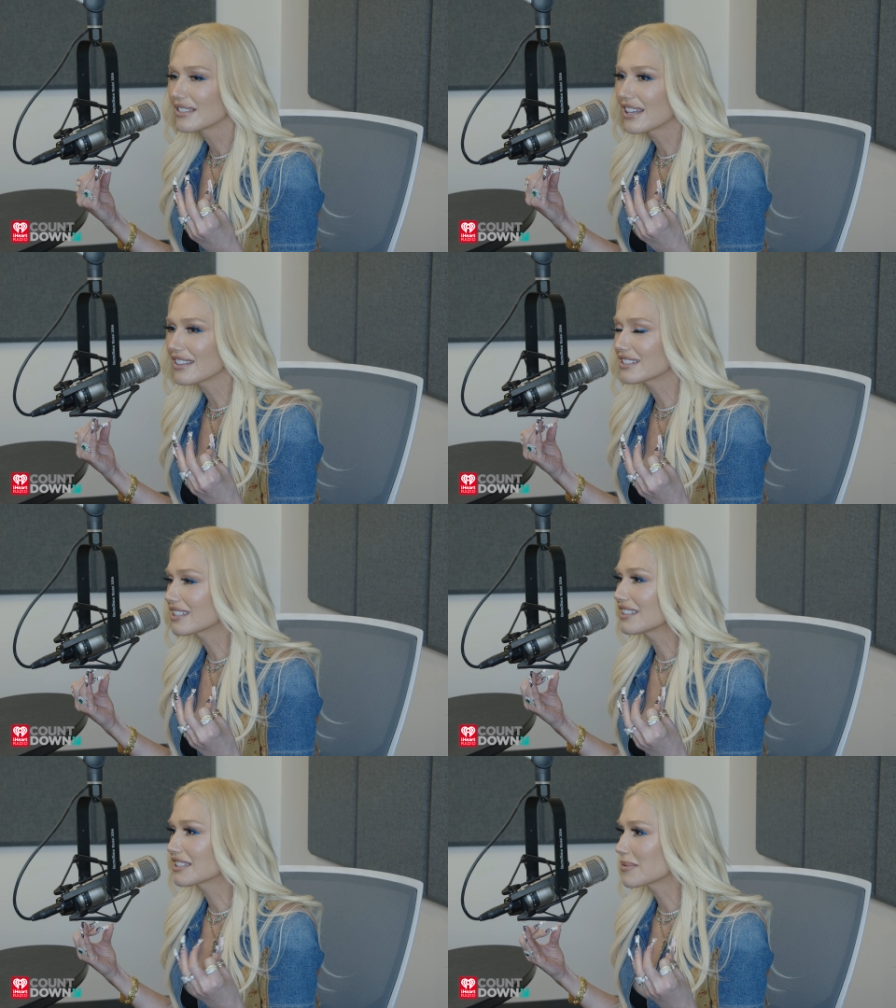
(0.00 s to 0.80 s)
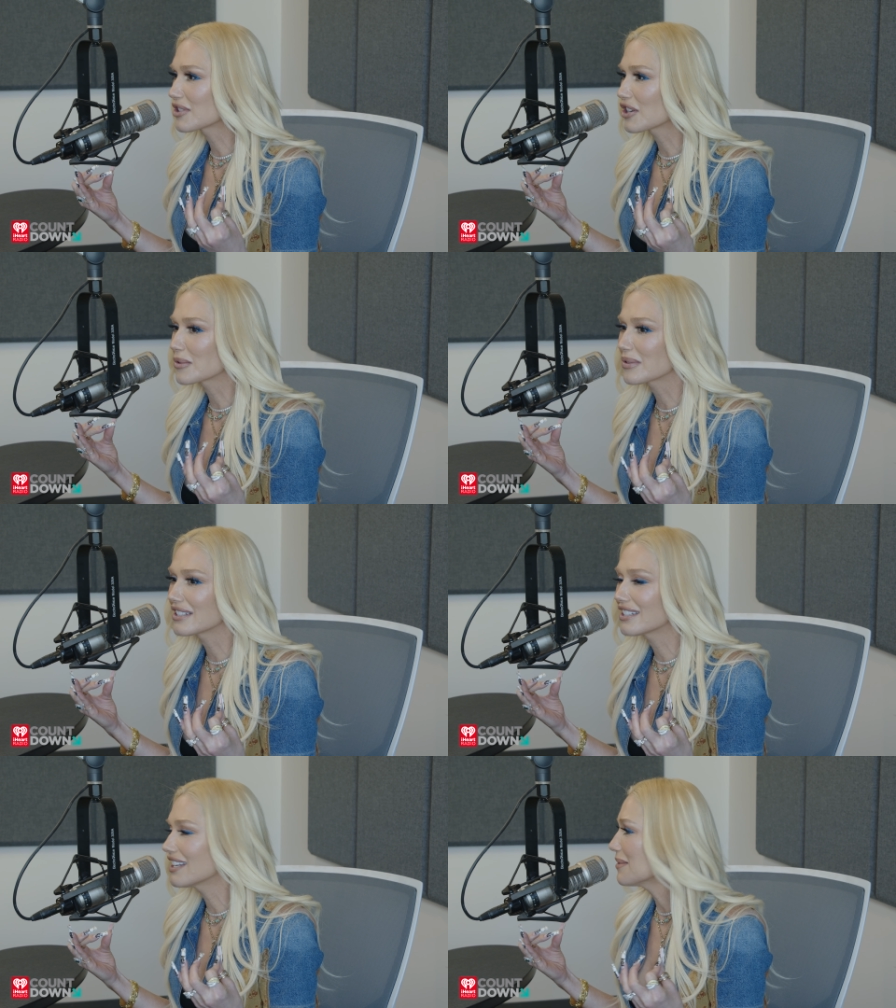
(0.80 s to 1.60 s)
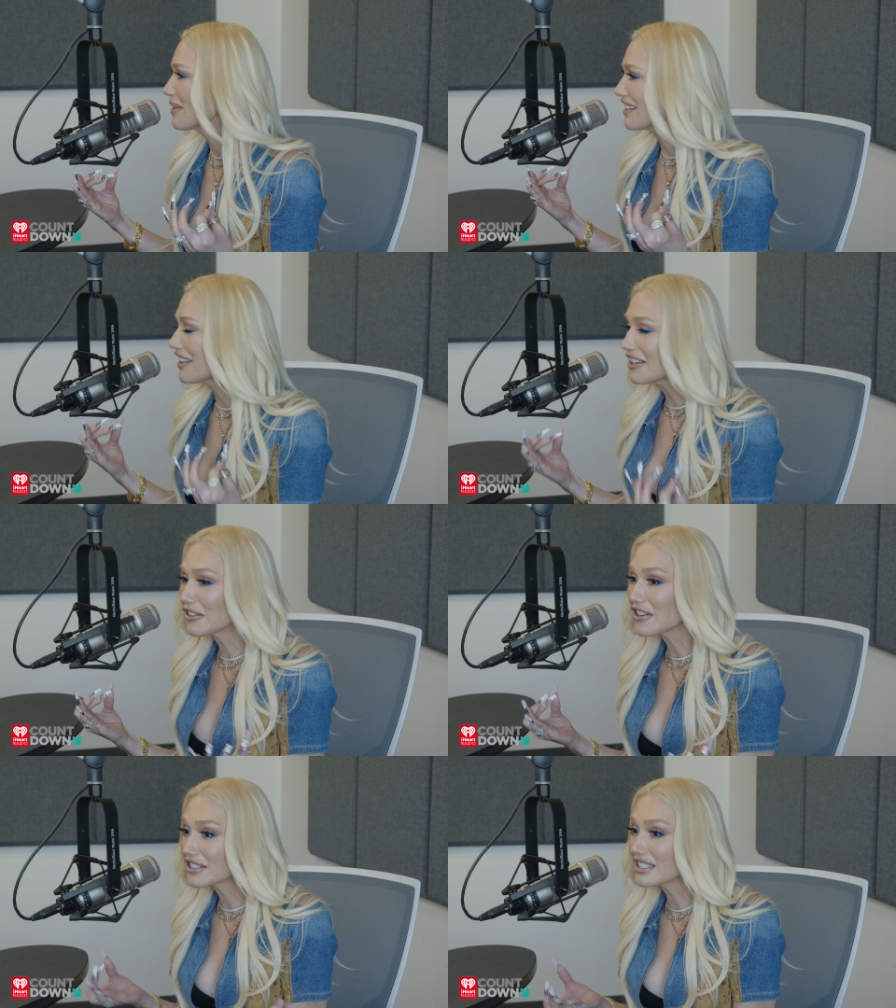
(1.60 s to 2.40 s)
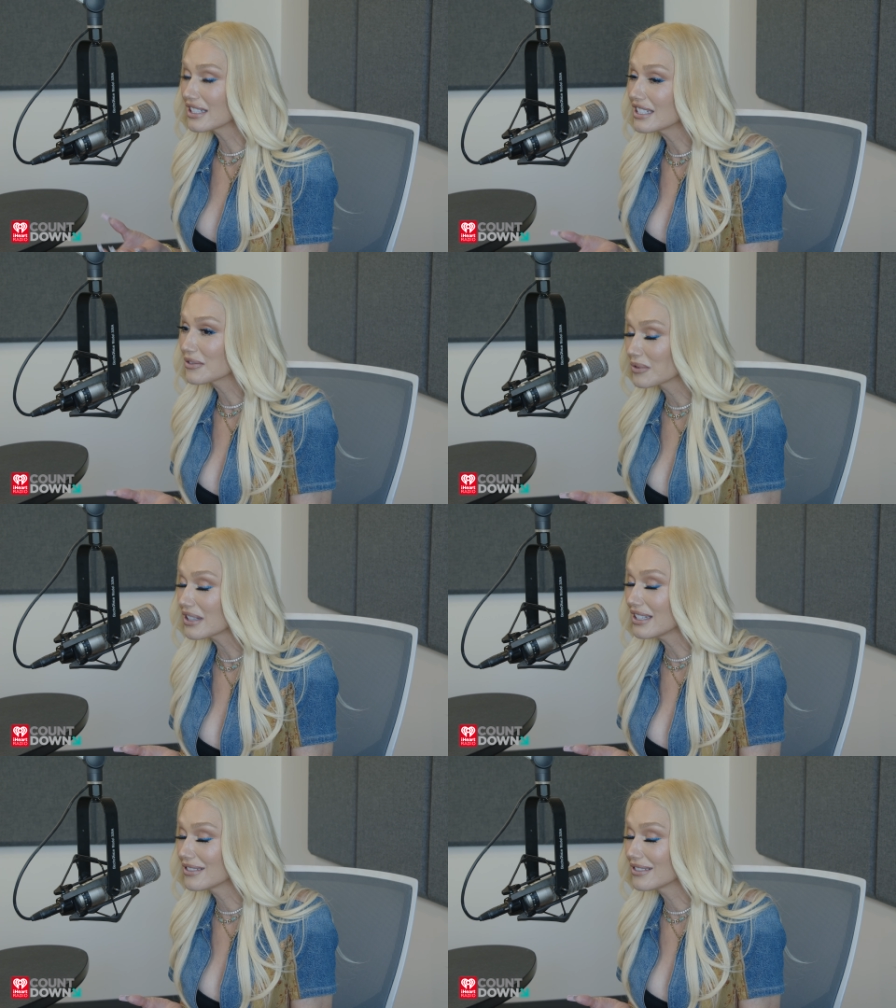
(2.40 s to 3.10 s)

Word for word: Kelly's getting so much airplay today, but Kelly Clarkson is really